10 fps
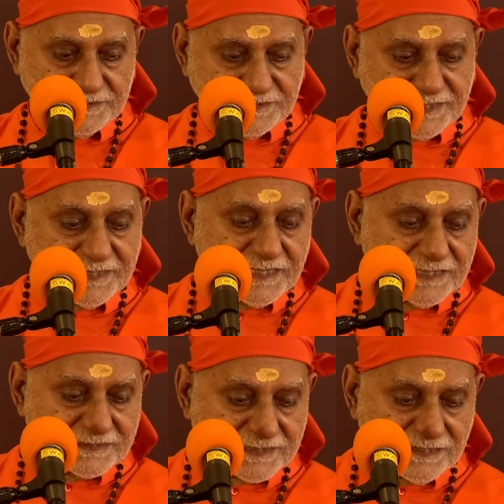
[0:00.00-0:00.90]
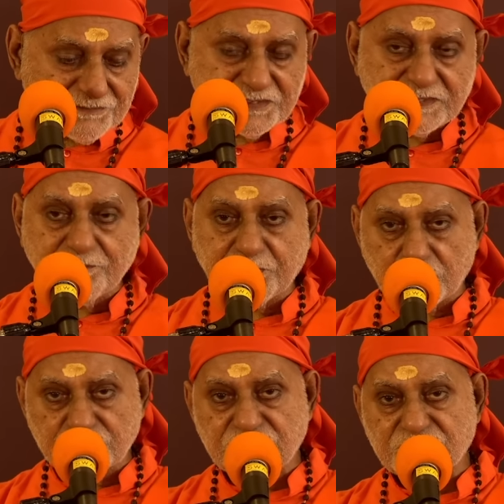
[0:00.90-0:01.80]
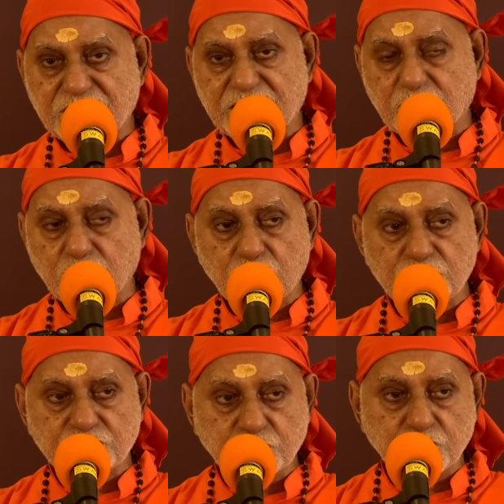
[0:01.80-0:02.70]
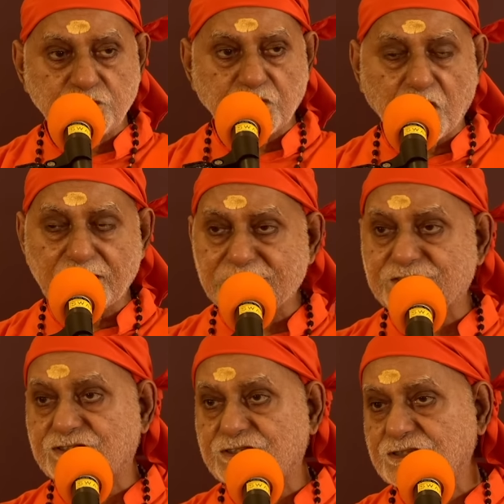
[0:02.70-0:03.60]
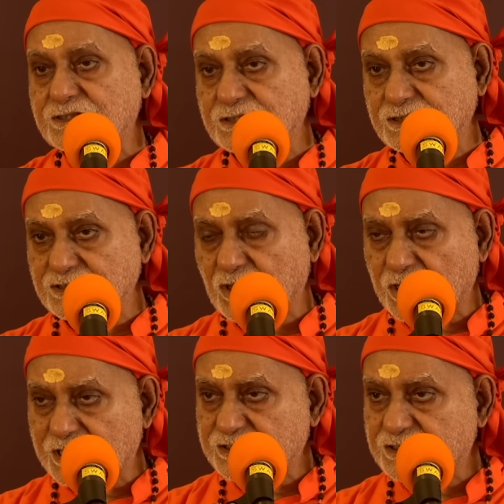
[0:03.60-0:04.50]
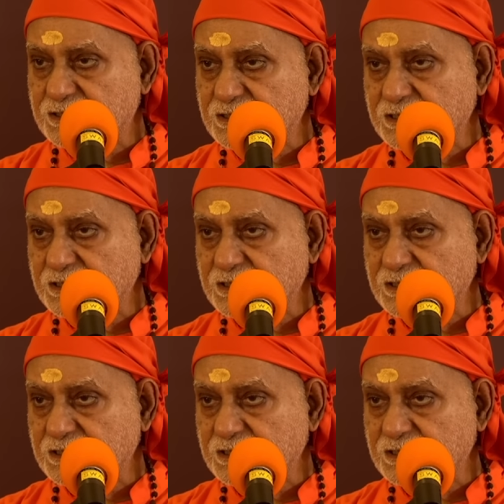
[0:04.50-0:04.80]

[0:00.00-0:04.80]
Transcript: itself is a process and a course through knowledge. To